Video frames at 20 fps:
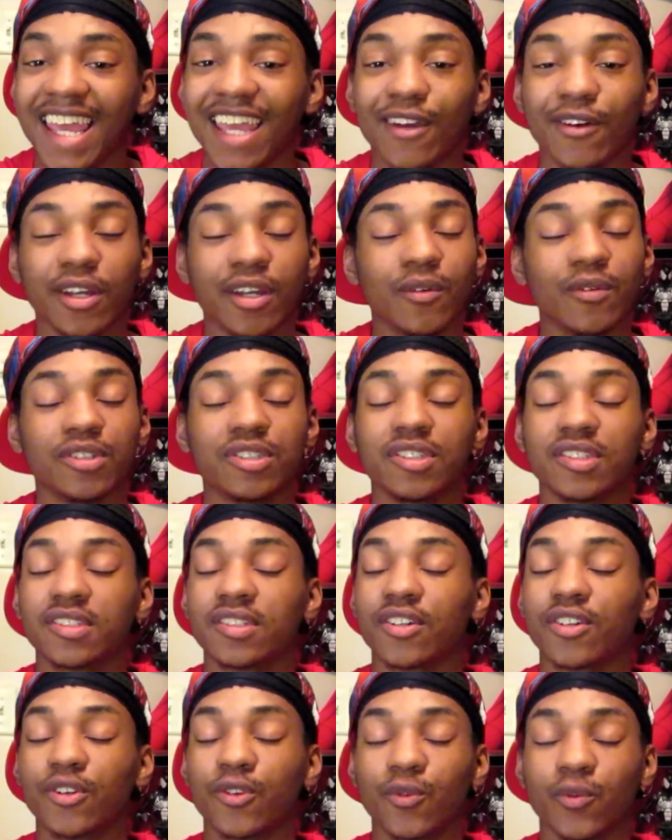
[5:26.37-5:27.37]
It was
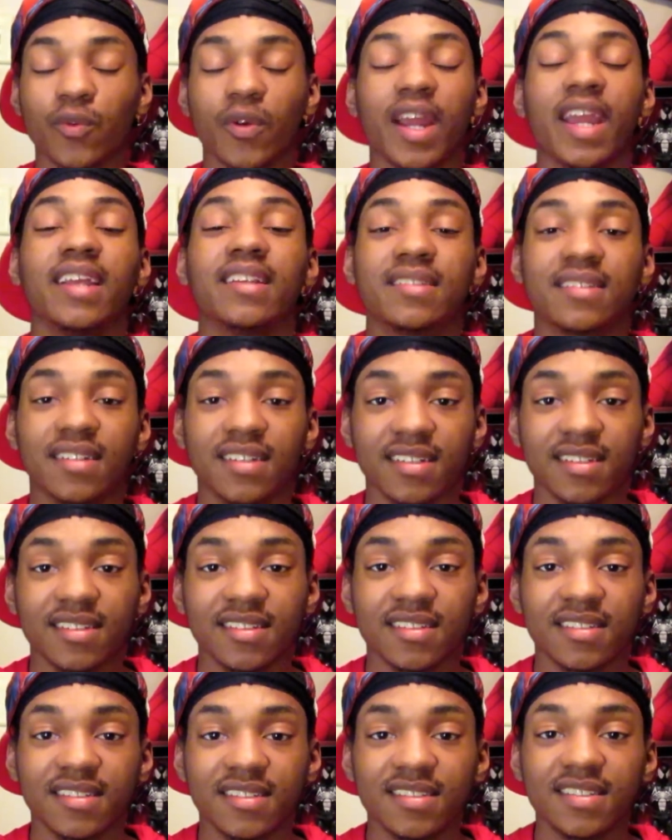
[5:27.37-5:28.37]
just a great
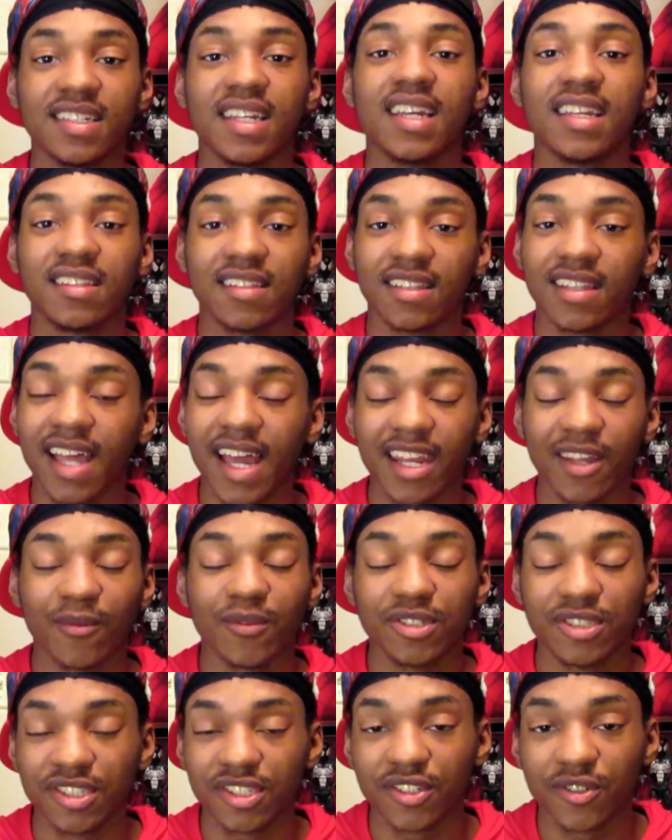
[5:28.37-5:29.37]
scene. The
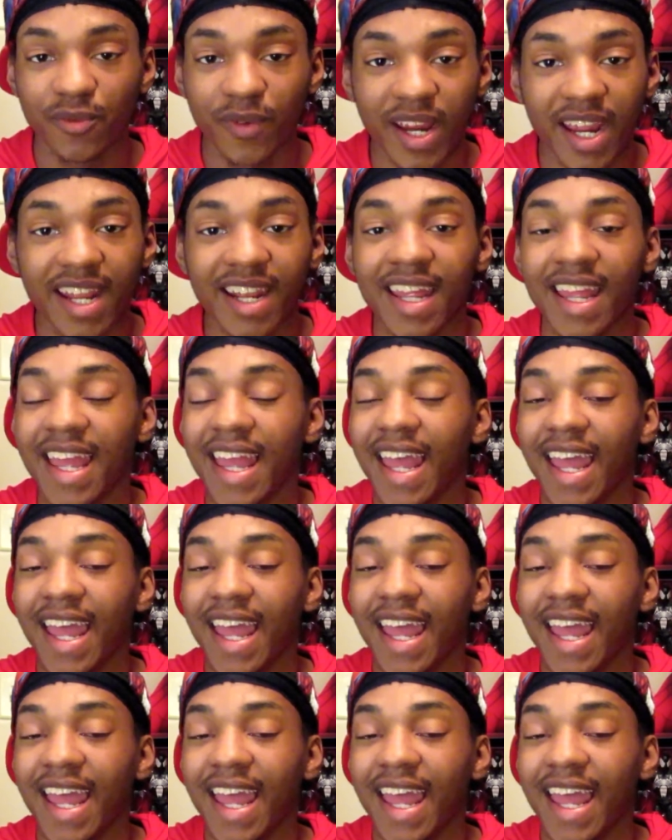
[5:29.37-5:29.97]
lighting was just great.